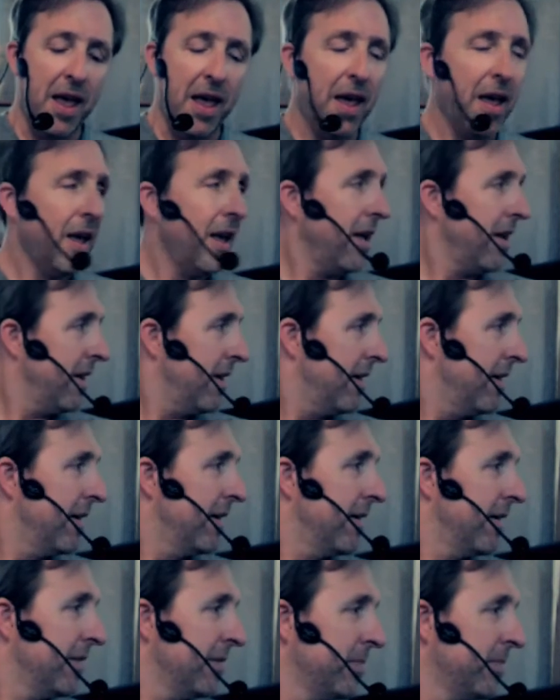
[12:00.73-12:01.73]
The experience you
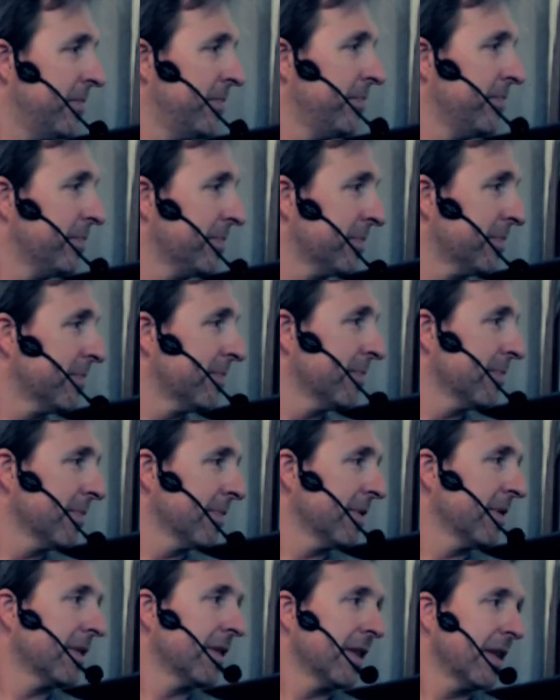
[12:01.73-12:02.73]
got out of that must have been
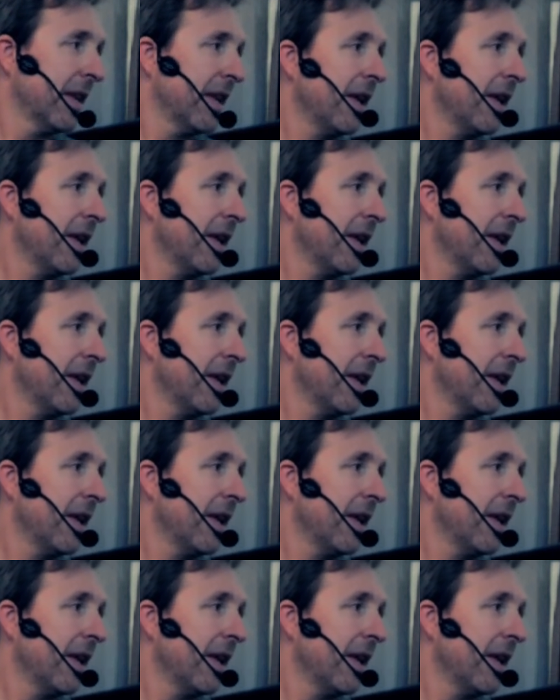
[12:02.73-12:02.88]
insane.